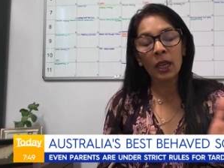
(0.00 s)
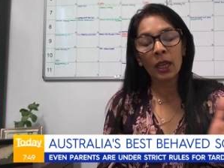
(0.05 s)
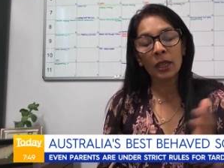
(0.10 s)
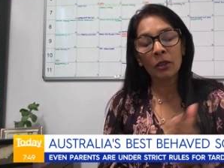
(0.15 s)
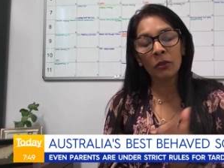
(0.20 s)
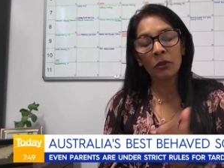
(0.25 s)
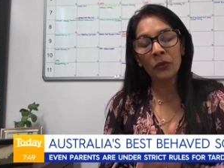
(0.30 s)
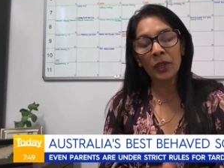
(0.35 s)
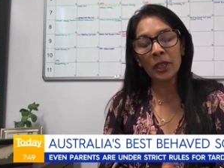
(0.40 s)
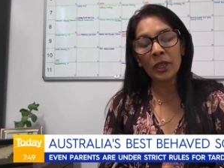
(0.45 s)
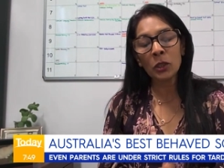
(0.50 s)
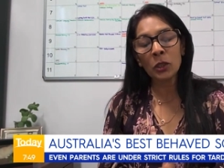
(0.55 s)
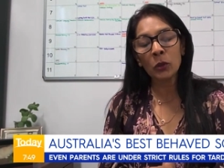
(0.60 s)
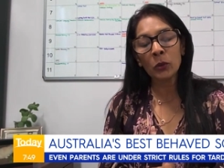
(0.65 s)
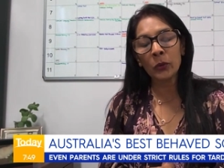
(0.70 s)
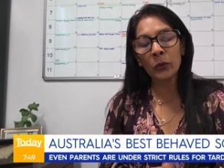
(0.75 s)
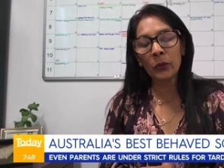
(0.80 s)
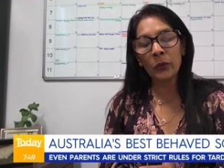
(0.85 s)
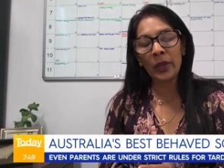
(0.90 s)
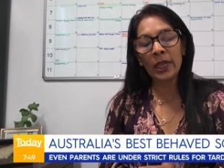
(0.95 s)
the first
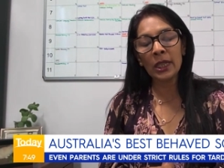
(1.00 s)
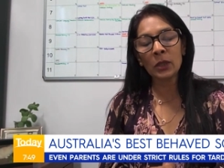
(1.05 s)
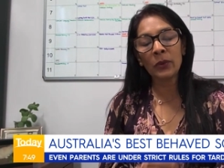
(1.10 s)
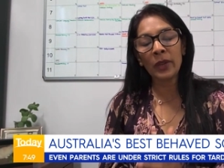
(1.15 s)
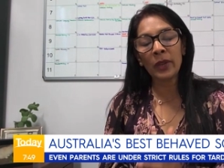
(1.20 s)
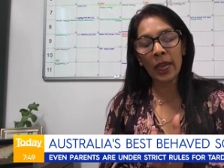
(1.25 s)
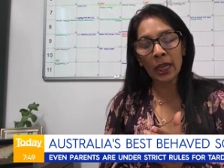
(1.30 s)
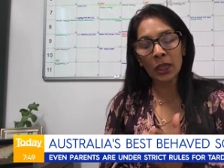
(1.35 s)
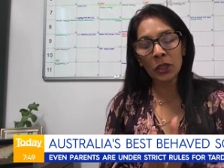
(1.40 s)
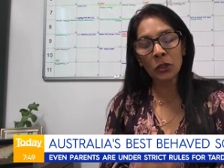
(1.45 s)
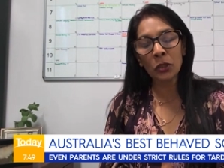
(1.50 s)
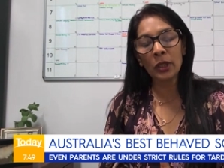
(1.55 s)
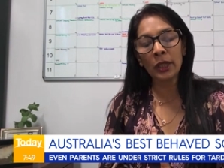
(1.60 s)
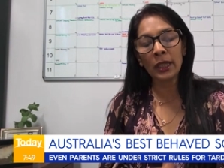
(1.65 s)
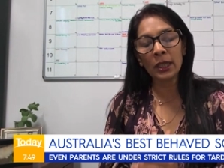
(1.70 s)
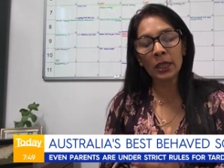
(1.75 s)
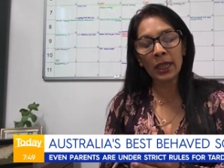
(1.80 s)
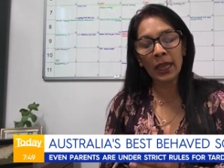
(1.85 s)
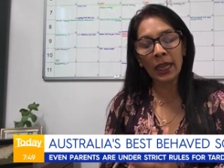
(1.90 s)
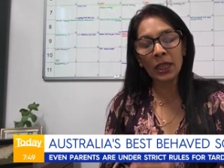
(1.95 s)
2 weeks we
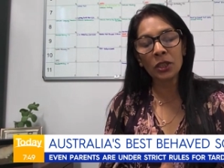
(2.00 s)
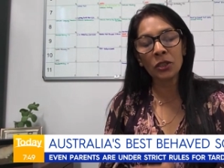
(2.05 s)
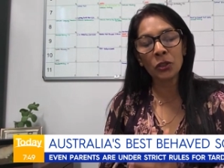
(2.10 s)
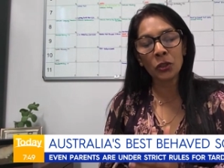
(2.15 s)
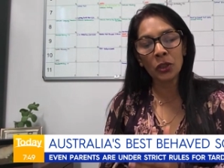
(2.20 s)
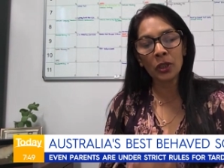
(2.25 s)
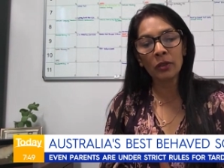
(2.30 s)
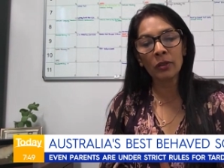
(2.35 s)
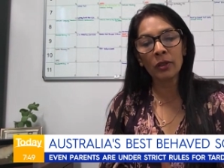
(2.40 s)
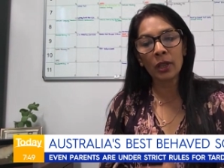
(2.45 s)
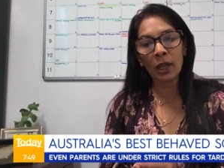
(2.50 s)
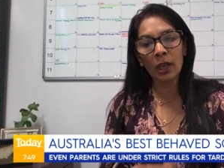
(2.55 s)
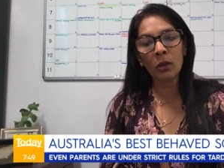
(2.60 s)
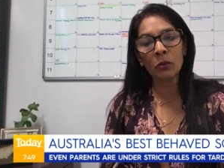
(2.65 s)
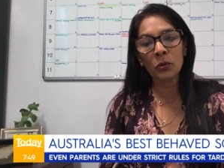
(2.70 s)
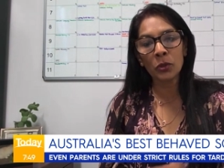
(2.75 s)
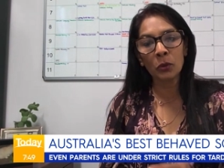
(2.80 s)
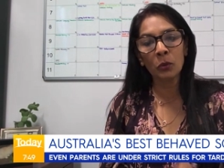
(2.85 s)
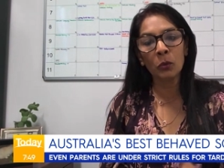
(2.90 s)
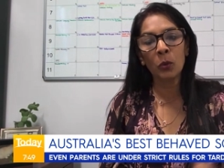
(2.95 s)
actually teach children
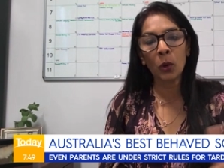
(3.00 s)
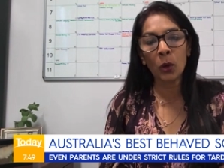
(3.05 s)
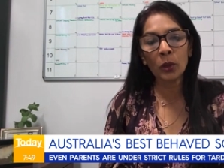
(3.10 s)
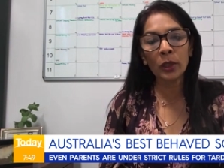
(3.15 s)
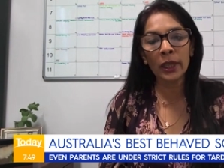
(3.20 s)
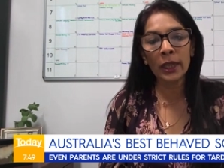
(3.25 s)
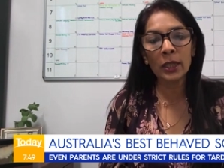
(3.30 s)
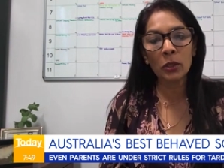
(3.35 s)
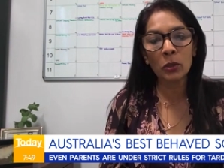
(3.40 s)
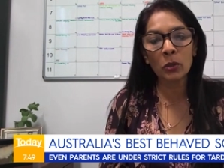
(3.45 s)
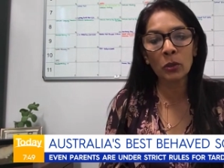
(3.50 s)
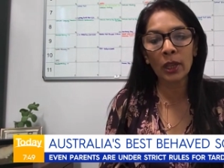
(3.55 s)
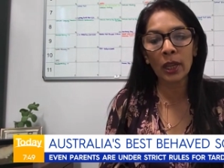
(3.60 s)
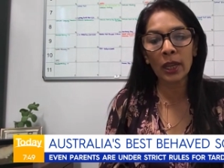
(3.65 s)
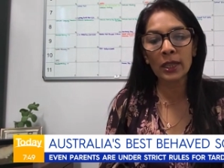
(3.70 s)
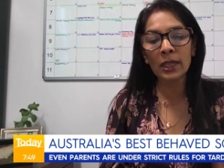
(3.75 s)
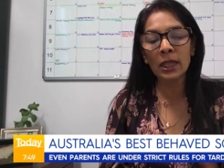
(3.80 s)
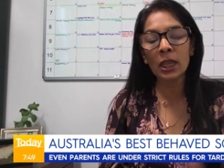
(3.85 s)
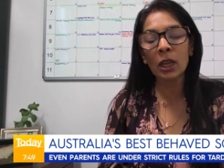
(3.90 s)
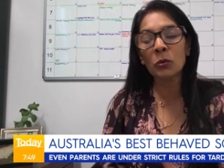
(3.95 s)
how to walk in 2
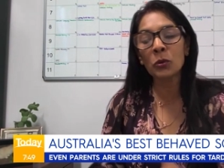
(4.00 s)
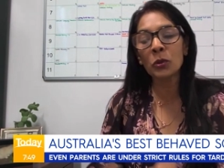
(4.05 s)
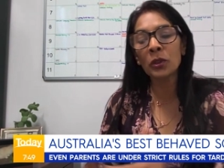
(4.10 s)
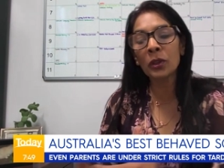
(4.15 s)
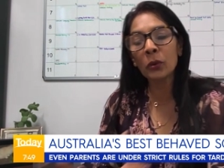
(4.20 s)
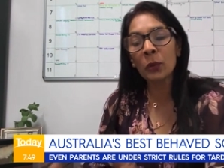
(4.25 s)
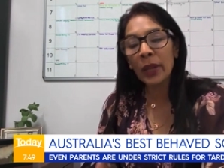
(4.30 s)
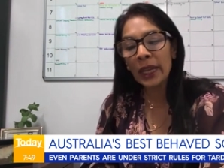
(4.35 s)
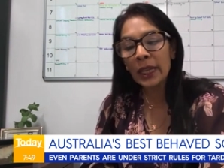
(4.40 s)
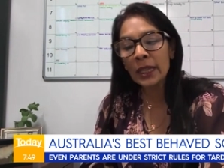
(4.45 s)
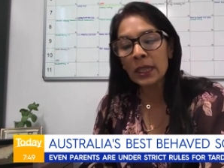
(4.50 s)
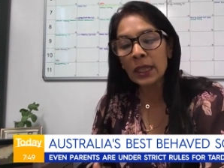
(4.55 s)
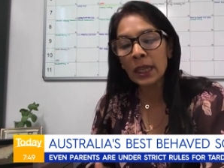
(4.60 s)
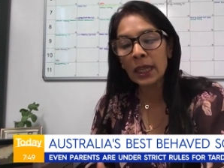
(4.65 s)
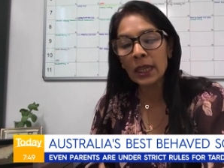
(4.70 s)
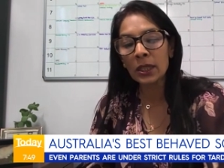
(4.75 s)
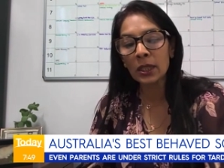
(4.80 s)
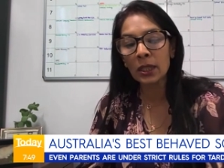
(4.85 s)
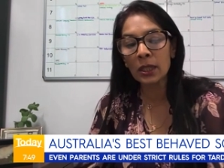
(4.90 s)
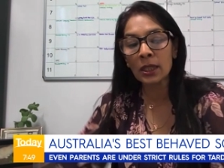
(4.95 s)
lines, how to greet
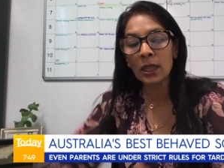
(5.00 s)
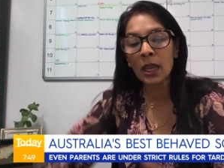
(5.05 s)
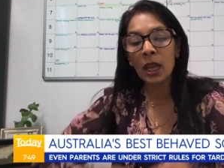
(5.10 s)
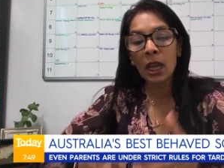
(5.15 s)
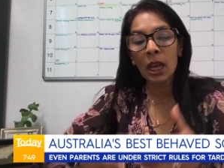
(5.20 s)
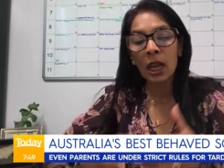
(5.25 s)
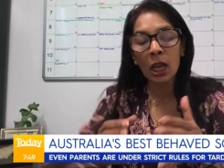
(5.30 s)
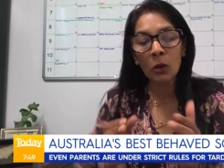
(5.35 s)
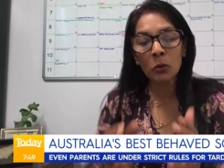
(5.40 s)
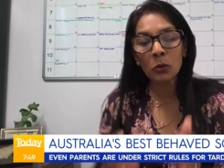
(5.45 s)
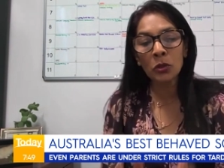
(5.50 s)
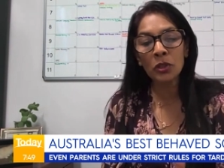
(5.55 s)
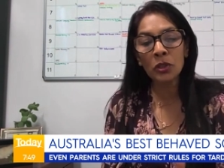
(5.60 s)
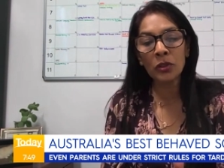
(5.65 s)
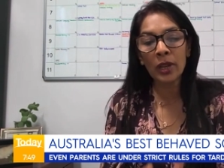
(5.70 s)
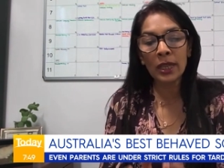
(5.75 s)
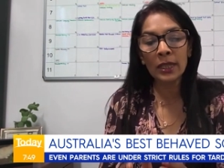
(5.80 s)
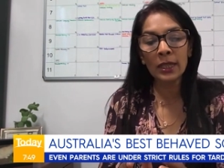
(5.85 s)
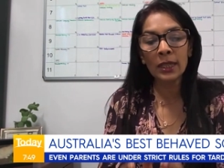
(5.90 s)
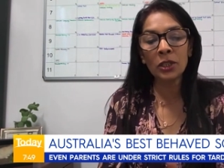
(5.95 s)
teachers, how to
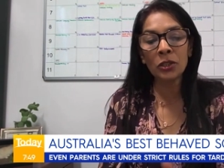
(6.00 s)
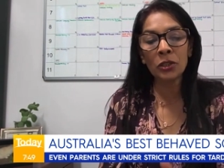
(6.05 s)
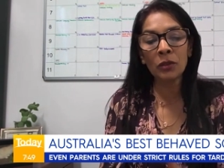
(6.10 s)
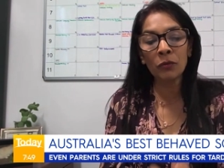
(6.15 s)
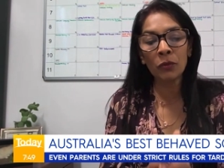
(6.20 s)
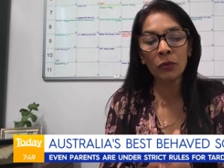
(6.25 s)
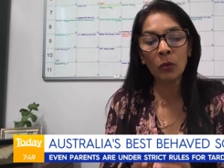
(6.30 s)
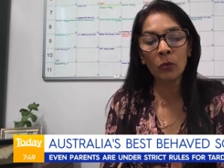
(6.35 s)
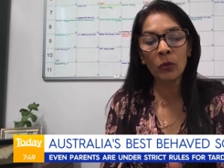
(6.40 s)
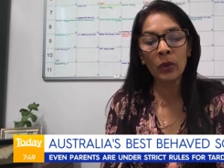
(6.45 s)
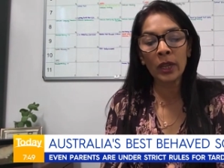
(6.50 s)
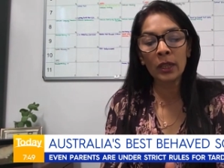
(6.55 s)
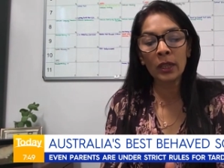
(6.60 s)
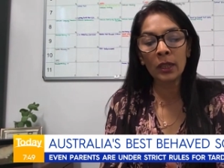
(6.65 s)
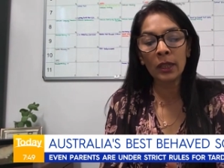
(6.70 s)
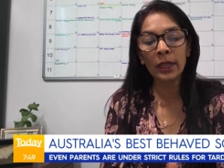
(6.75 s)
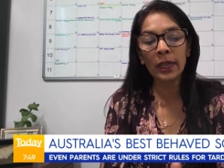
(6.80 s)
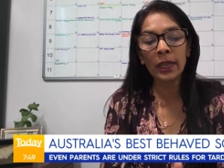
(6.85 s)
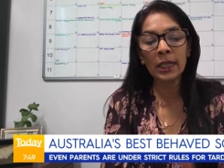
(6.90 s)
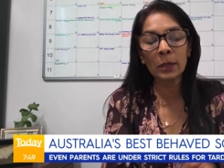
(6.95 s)
transition from
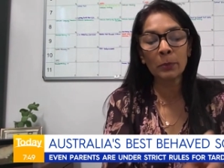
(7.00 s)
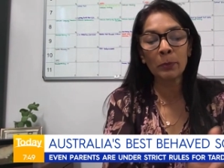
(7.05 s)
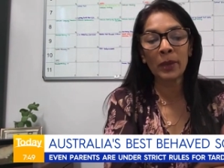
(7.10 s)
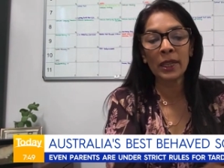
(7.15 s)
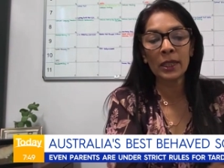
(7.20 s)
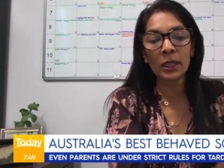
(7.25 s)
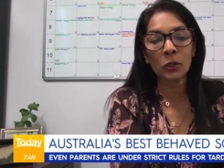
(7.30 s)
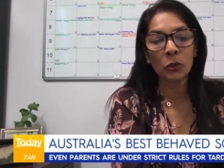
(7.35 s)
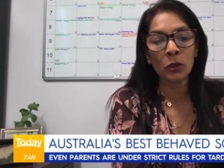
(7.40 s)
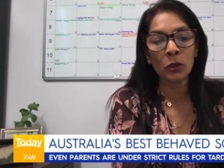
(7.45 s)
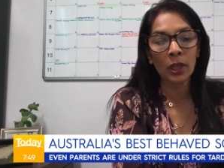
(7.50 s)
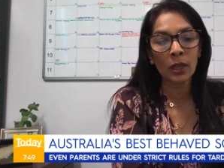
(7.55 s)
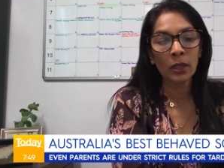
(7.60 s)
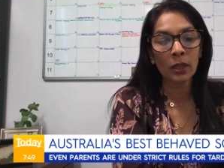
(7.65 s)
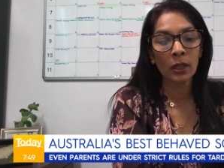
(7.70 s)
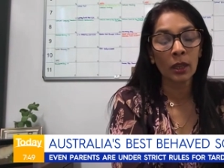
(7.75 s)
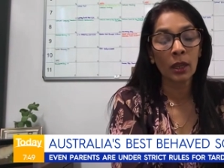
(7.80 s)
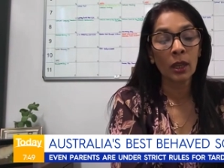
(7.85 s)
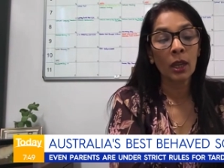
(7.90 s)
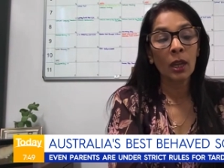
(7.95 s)
one learning space to
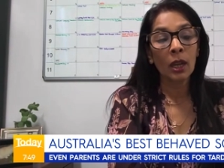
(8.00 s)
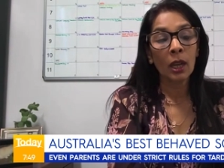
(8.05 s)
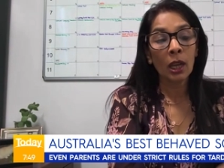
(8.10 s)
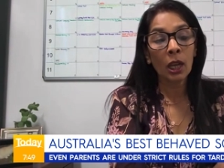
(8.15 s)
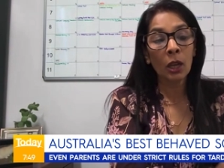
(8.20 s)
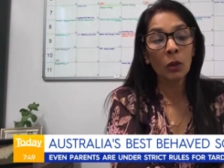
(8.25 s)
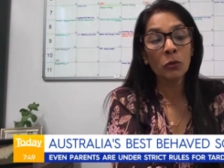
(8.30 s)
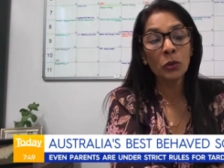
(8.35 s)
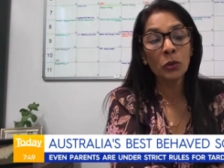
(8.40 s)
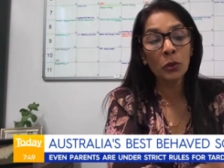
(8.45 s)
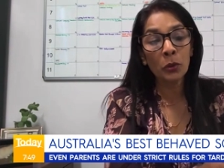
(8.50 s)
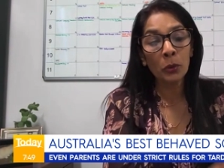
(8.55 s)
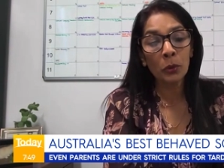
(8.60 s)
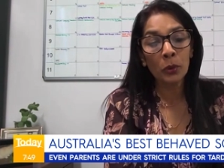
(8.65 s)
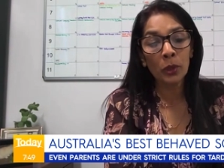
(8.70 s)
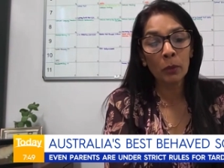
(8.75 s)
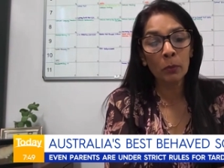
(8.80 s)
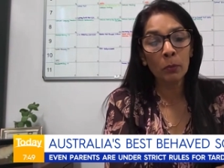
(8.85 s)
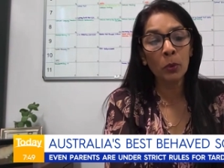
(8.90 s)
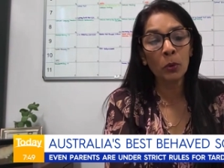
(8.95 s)
another, how to
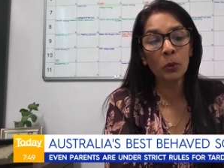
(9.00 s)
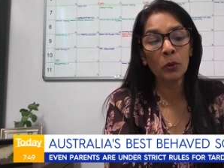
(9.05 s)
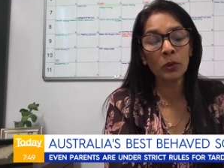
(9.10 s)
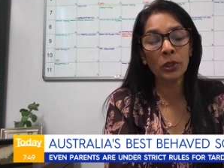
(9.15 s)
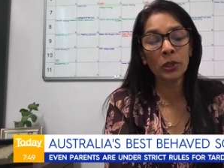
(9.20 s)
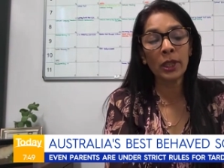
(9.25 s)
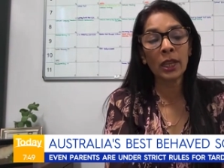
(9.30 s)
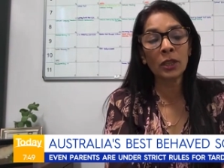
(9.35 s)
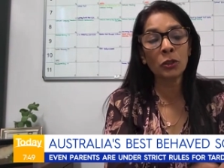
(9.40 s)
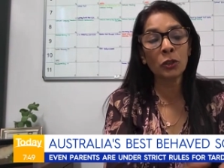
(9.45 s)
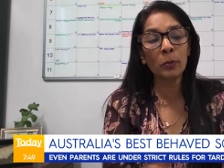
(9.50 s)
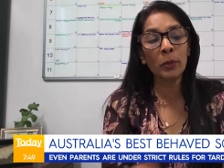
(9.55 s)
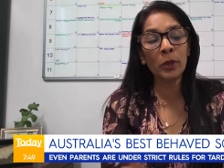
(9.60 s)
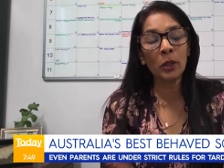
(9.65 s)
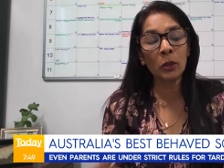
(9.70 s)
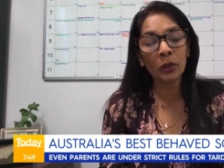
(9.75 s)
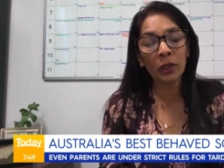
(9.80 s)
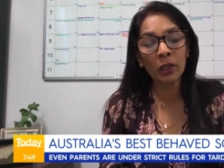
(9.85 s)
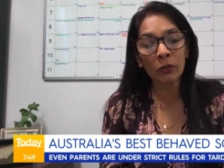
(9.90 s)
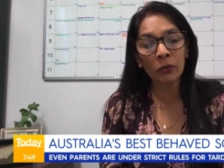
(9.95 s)
rule a book. There should
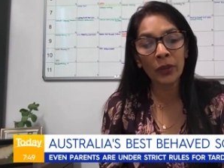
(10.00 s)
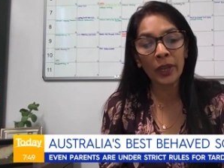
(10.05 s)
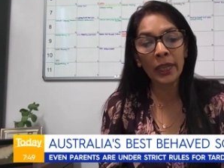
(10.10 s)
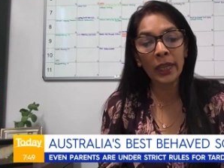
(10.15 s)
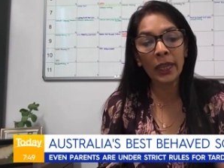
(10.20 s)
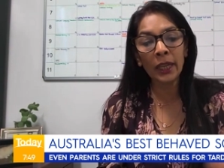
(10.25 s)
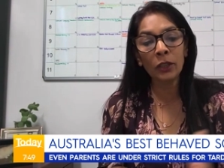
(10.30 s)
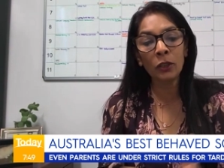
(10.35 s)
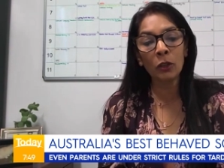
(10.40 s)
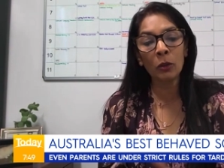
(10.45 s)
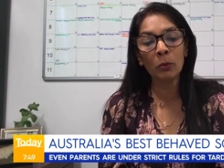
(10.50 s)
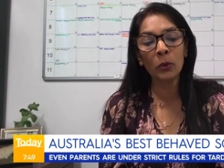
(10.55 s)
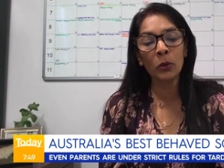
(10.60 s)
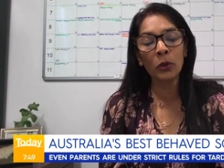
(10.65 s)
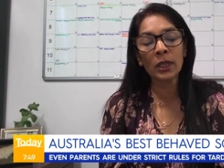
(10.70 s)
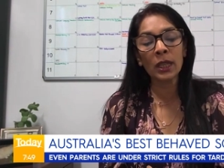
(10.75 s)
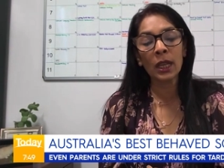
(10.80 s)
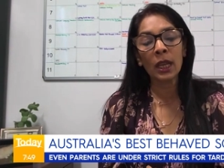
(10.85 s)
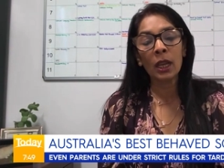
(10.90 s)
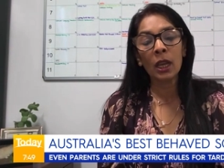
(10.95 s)
be no graffiti in your
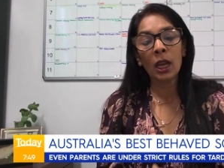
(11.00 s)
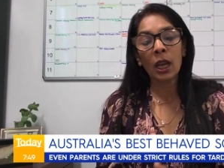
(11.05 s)
books.